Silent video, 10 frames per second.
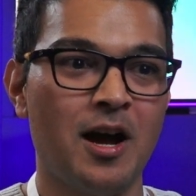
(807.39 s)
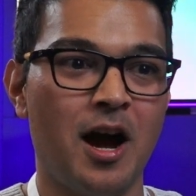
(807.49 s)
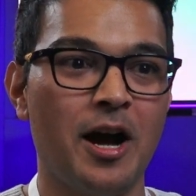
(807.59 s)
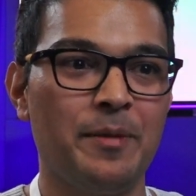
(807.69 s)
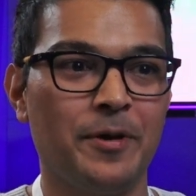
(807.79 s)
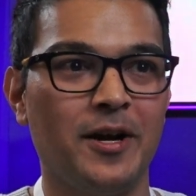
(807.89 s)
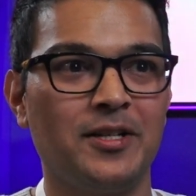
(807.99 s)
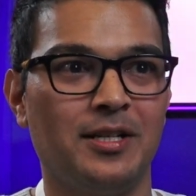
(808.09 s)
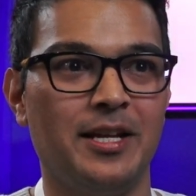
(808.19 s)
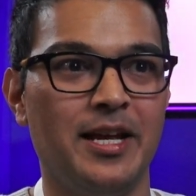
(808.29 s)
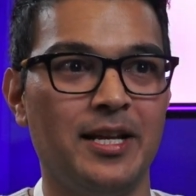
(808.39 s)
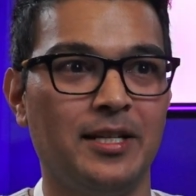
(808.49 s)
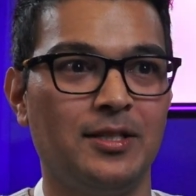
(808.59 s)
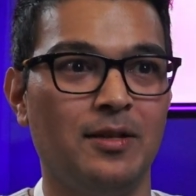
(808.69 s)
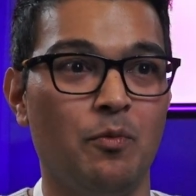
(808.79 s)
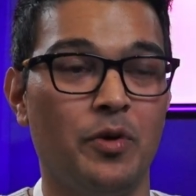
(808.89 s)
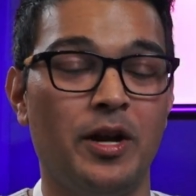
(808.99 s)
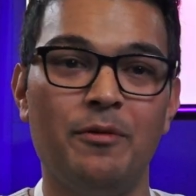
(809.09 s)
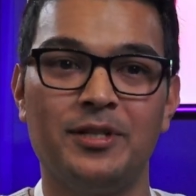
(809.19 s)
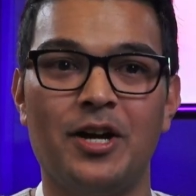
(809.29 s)
I personally, when
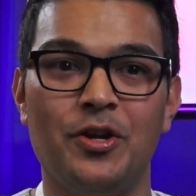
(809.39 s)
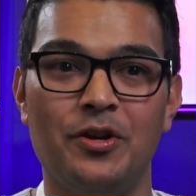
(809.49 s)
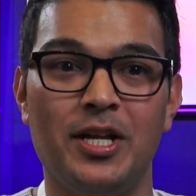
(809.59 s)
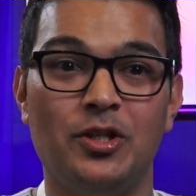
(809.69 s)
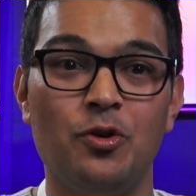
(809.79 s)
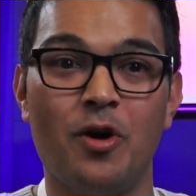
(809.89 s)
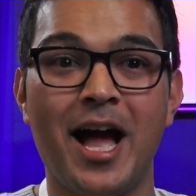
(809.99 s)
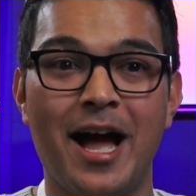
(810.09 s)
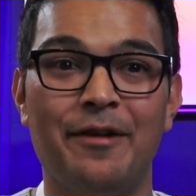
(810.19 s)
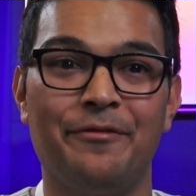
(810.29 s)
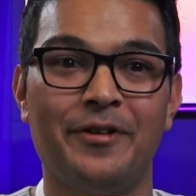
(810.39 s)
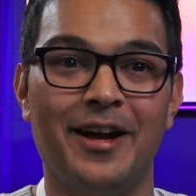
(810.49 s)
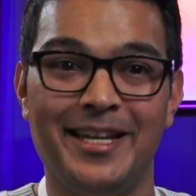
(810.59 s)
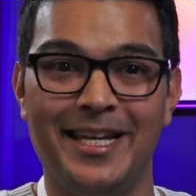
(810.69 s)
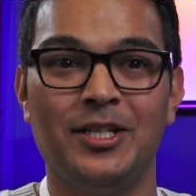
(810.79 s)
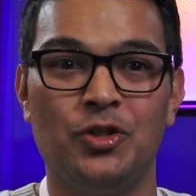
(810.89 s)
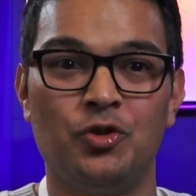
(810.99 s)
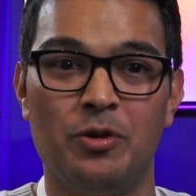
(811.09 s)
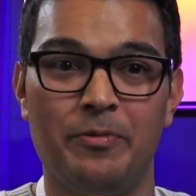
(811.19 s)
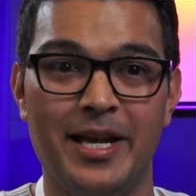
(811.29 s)
I was at uni, did not have an
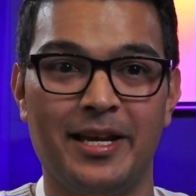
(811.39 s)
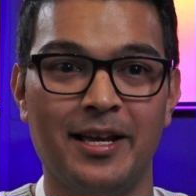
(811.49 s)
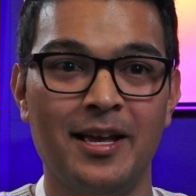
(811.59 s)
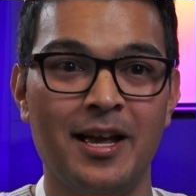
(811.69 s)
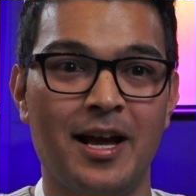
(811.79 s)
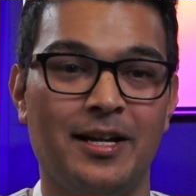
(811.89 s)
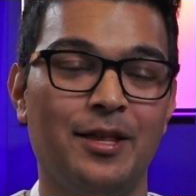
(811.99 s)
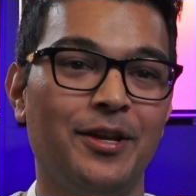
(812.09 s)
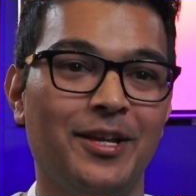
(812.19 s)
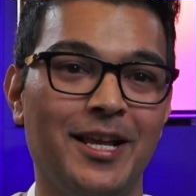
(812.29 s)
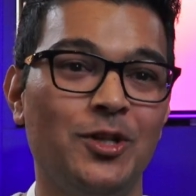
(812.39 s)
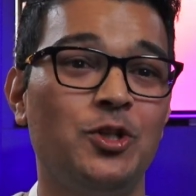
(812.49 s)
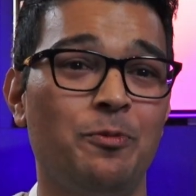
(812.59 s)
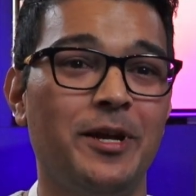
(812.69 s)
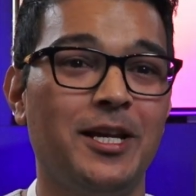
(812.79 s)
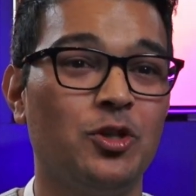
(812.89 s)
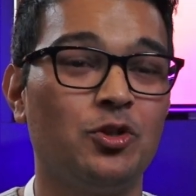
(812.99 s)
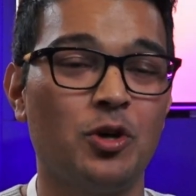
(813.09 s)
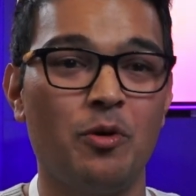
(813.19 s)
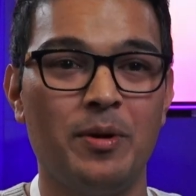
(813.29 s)
Industry Week. And I think an Industry Week is
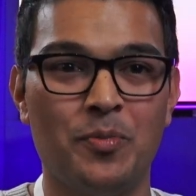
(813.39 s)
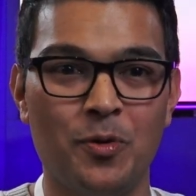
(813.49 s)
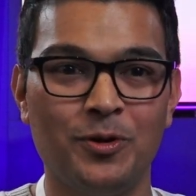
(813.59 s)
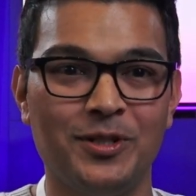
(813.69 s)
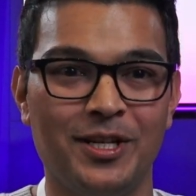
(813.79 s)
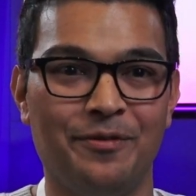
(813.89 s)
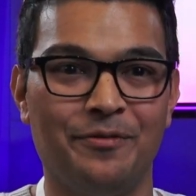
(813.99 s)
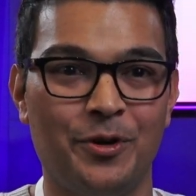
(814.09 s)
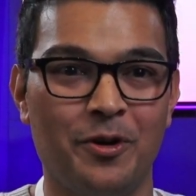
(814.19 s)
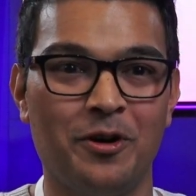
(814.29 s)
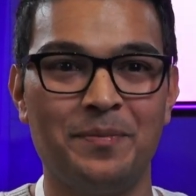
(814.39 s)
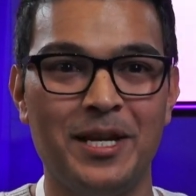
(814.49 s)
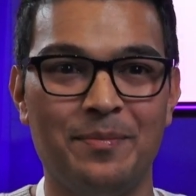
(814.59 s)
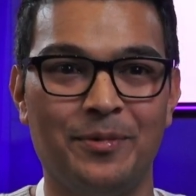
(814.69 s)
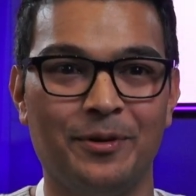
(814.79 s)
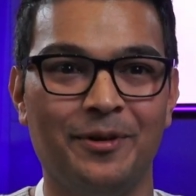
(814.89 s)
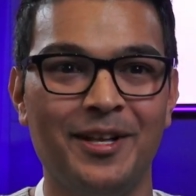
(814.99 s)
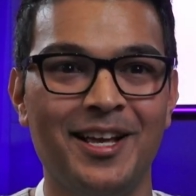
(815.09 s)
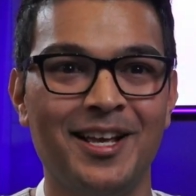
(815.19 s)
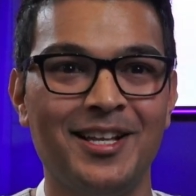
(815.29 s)
so important for young people
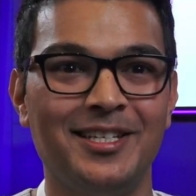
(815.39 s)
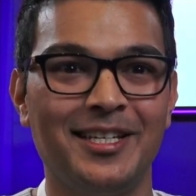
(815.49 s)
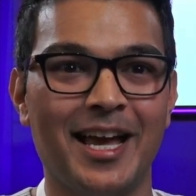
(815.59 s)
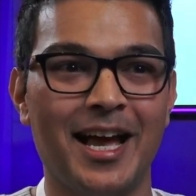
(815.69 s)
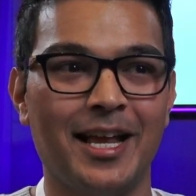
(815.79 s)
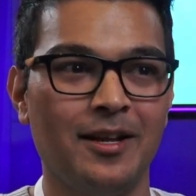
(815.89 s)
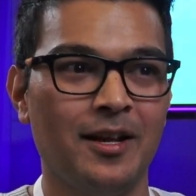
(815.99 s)
to get